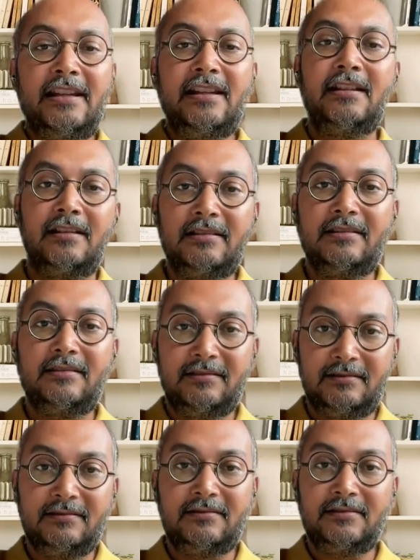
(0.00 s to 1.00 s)
3 years,
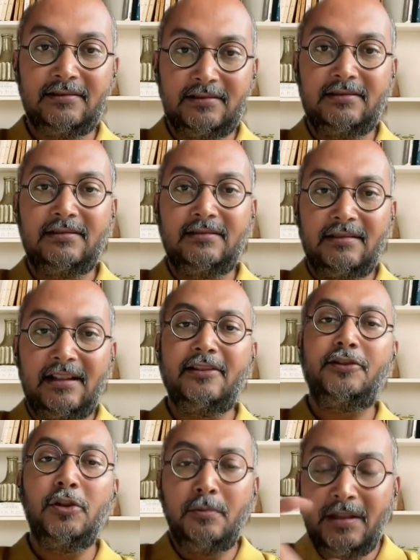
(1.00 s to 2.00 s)

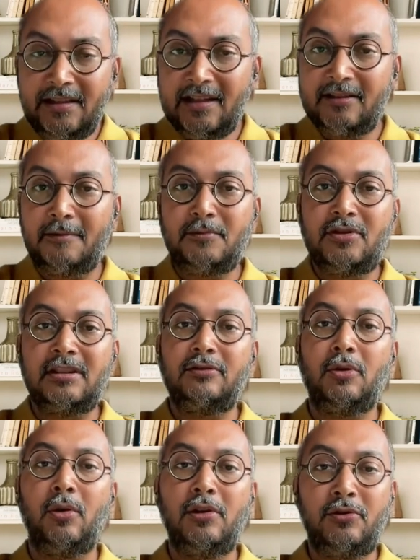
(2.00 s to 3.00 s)
assuming the
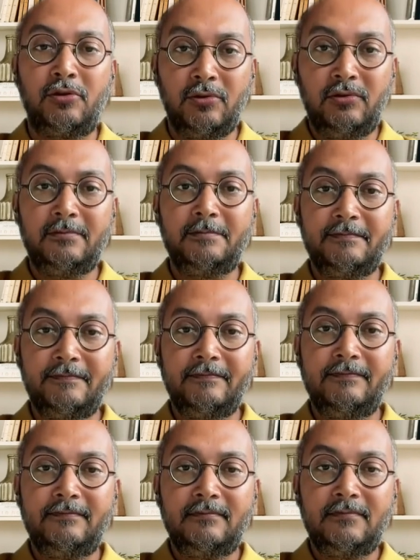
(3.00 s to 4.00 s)
assumptions hold true,
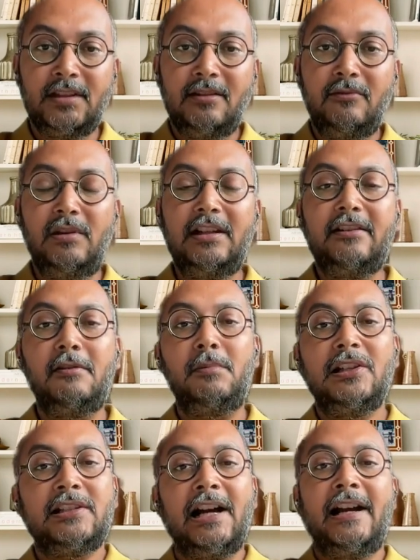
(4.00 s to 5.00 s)
will give a
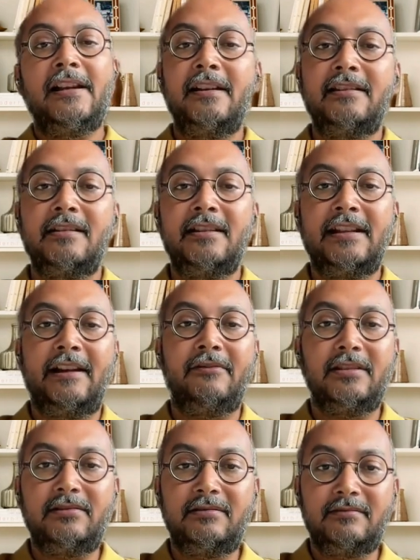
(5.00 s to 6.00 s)
much higher return than
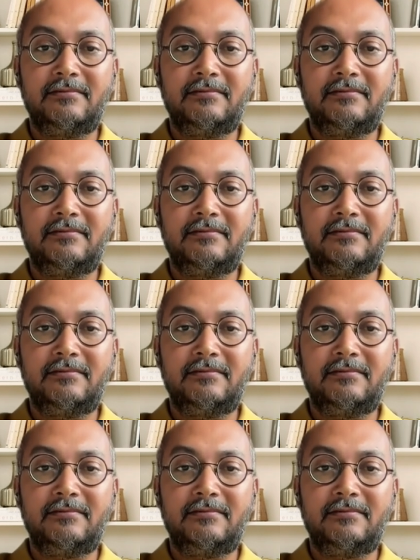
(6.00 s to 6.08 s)
average